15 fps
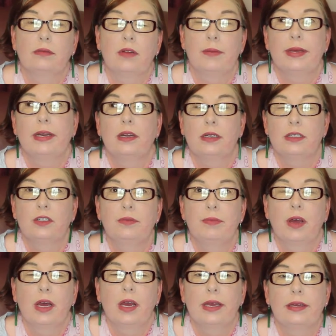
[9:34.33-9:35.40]
I mean, I do
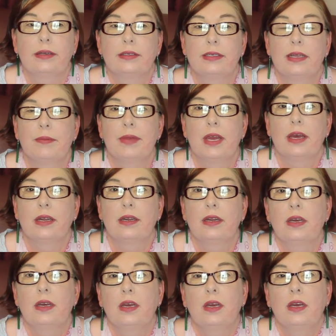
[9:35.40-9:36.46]
buy some yarn
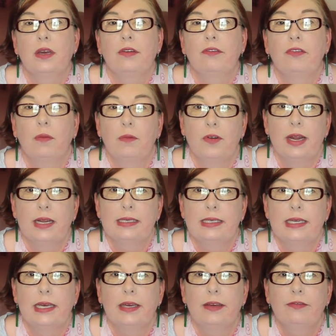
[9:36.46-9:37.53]
from around
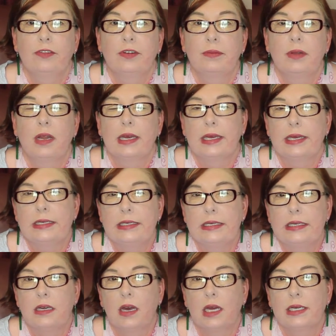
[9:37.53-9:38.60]
here, from like indie
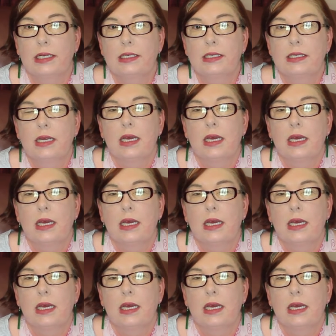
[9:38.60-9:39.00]
dyers,